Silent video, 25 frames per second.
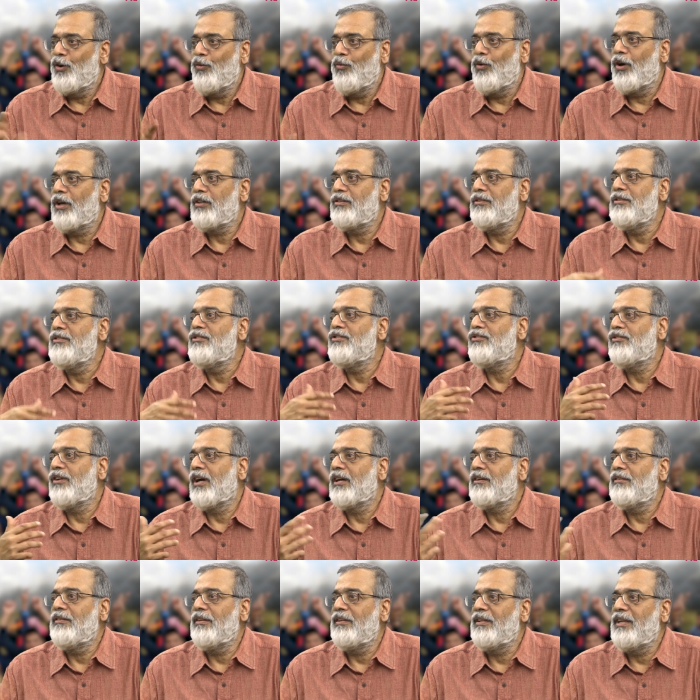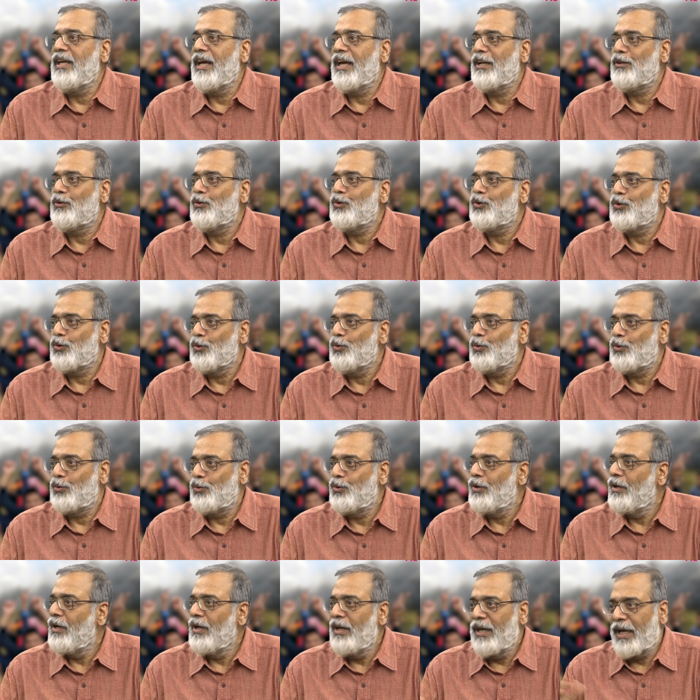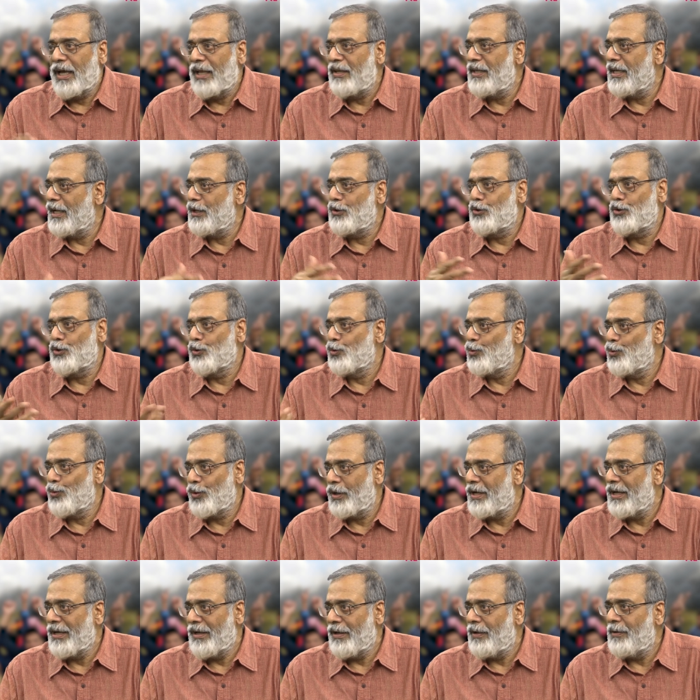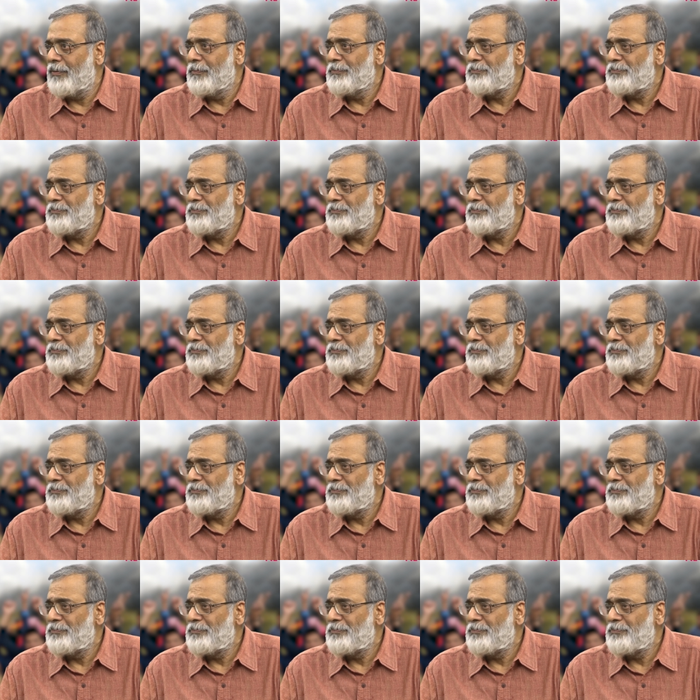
was instructed they had to shoot, and they had to shoot to kill.